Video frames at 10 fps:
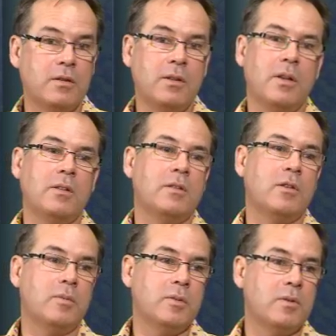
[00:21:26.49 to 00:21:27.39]
gee, that's
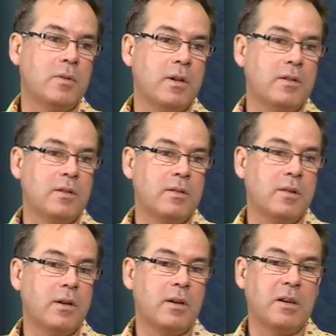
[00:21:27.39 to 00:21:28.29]
terrible psoriasis,
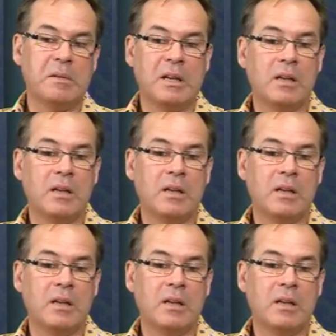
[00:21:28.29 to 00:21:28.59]
and they'll go,